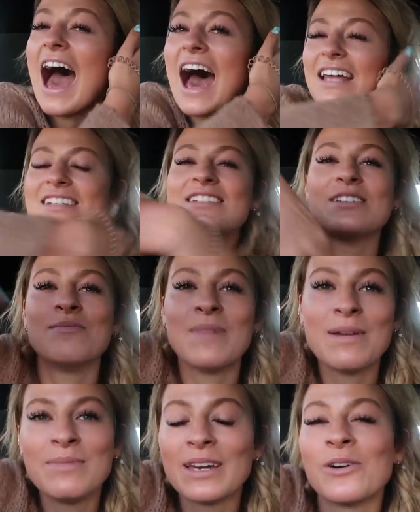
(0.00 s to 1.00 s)
And
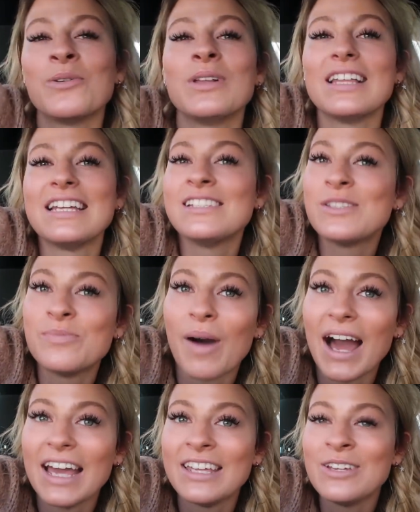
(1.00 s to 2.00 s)
maybe it will
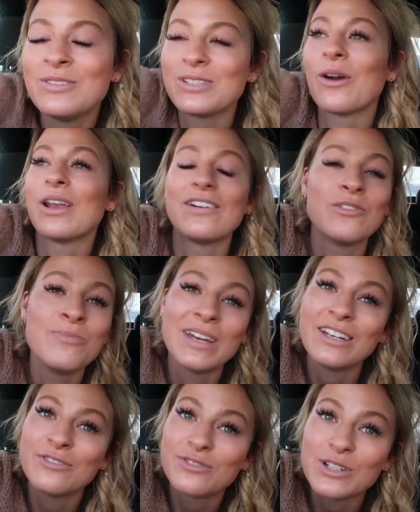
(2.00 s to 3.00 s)
inspire you to go and have a
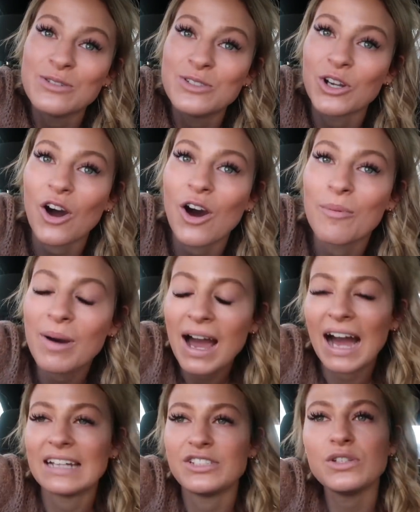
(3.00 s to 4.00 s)
big food shop.
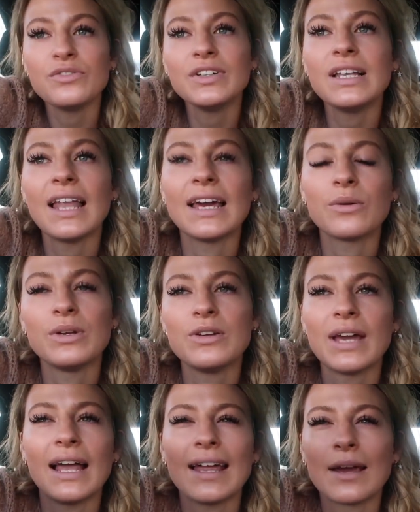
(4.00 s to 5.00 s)
I do feel like when
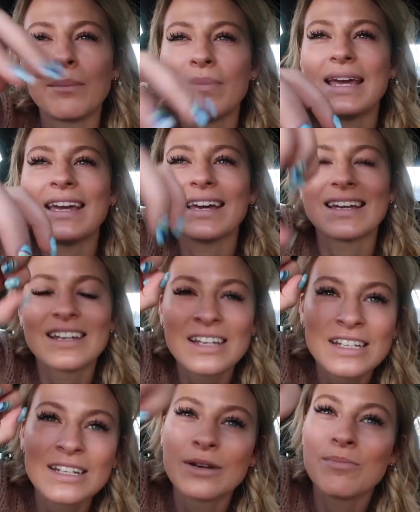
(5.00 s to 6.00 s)
you get like a big
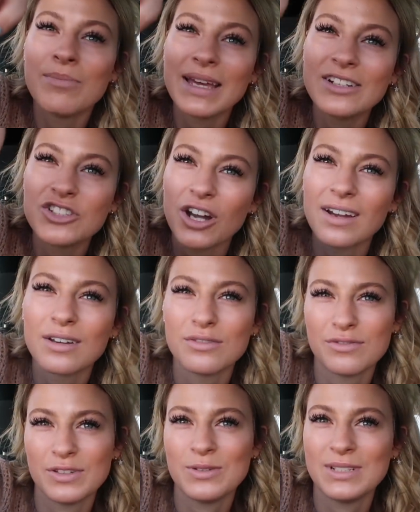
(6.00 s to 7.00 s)
chunk
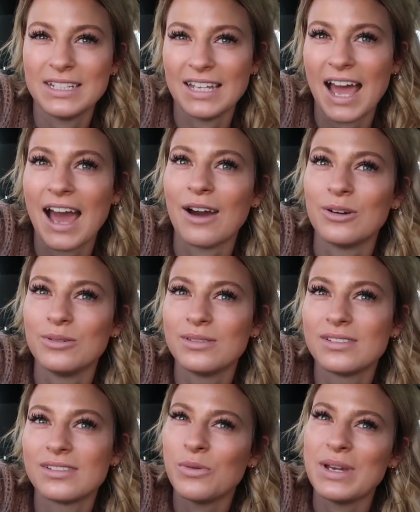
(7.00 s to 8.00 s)
of food in your
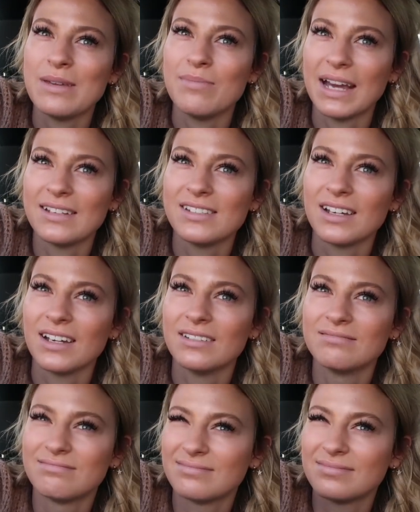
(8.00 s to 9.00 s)
house, you eat better.